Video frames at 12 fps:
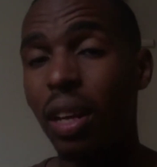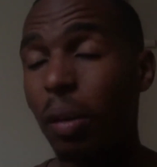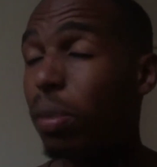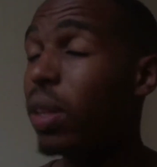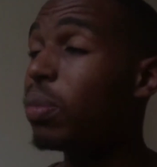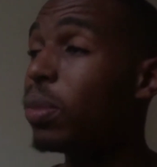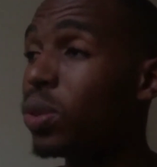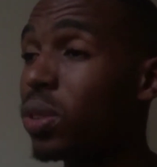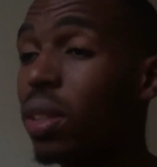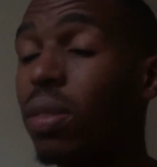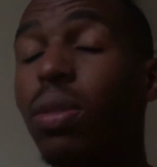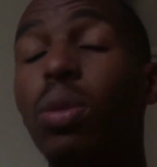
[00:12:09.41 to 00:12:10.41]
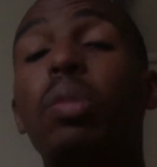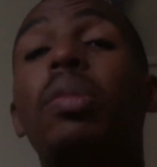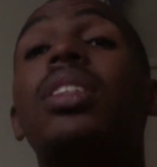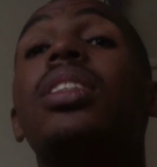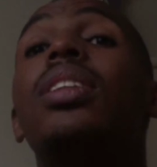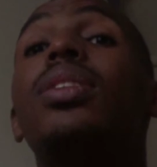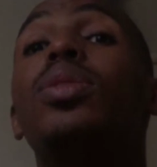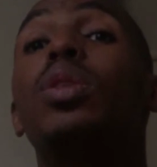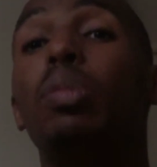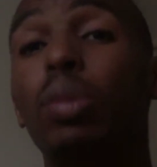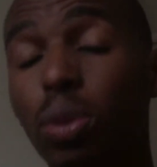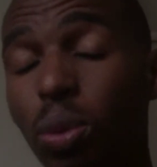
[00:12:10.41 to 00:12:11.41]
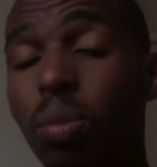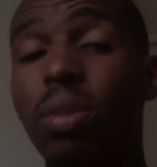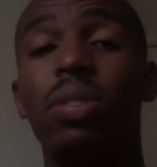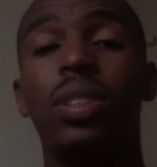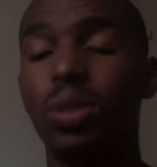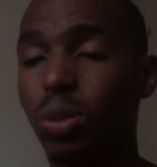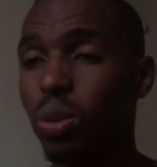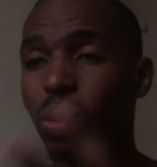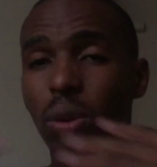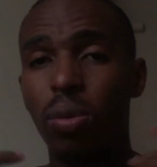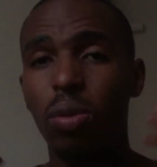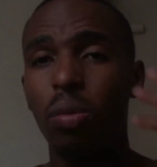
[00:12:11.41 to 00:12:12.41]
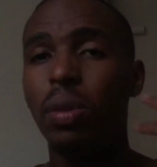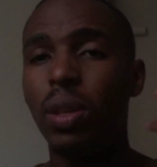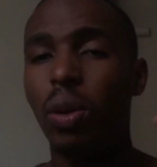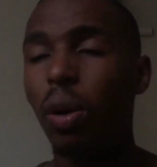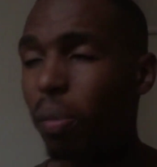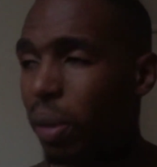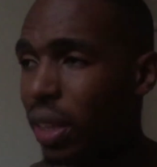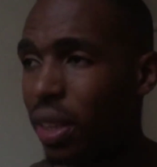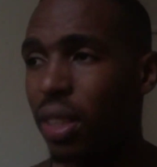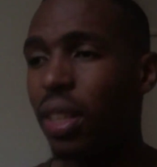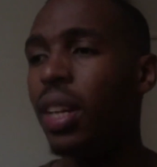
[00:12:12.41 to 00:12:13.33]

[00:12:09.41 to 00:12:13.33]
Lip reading: But most of all, you must get to the bottom of it. So talk to me, comment,